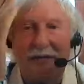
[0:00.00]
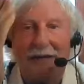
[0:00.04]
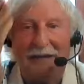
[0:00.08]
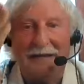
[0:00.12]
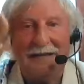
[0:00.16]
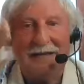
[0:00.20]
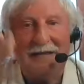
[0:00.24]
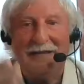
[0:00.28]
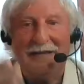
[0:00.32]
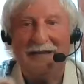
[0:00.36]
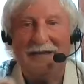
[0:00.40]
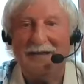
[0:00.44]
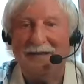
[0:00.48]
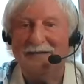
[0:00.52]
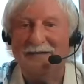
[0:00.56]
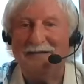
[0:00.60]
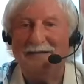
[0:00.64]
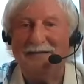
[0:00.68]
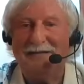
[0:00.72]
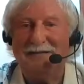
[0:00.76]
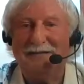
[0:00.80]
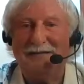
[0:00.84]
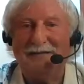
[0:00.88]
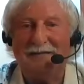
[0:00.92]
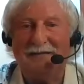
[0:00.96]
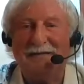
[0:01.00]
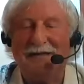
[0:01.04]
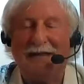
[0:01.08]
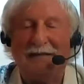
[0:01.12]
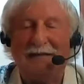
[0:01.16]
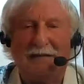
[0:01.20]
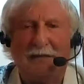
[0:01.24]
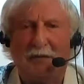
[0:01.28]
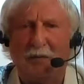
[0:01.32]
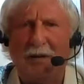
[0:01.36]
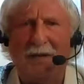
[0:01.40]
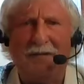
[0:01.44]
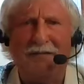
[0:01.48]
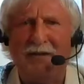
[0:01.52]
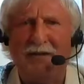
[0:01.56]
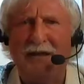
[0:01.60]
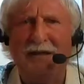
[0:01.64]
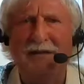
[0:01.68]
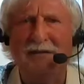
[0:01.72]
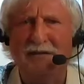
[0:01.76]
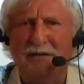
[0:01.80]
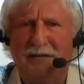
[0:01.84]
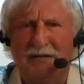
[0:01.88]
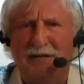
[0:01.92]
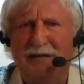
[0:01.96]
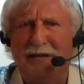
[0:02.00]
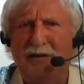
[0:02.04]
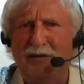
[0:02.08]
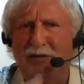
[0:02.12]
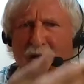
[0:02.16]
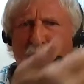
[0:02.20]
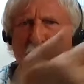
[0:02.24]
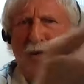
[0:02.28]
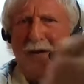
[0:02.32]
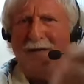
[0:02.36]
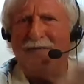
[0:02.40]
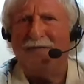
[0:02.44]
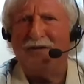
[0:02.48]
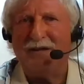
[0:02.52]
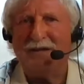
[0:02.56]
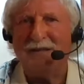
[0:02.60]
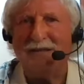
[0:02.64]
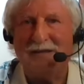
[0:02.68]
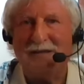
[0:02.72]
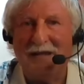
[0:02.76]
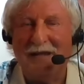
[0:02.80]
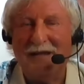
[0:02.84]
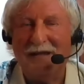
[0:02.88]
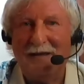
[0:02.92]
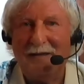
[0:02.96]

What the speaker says: And then they say, well, I've seen no evidence.